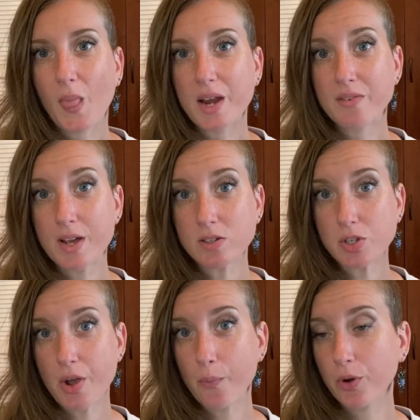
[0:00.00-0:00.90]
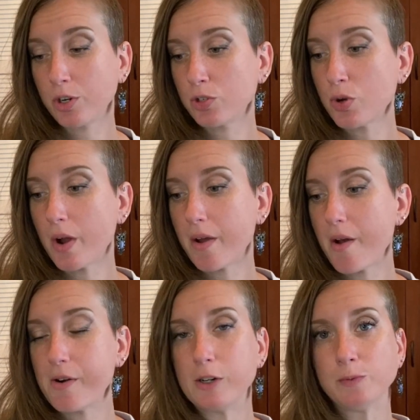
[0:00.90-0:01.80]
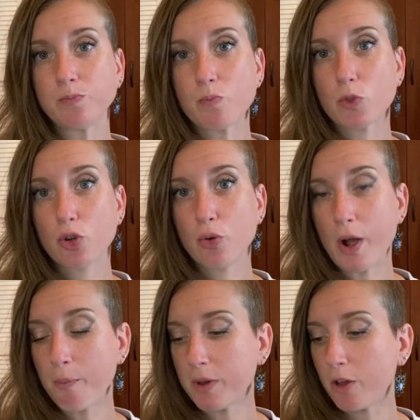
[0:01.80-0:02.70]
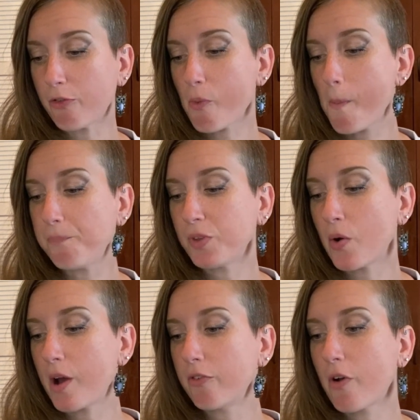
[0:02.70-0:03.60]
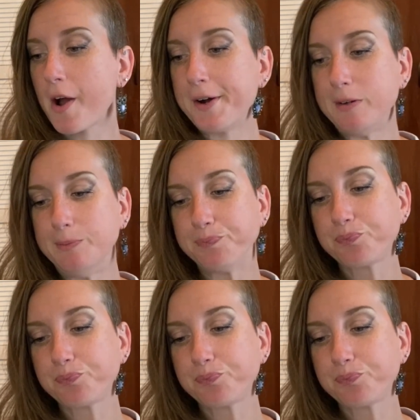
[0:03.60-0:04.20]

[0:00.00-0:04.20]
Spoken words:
Next up, we're gonna try our ground beef. Now I've got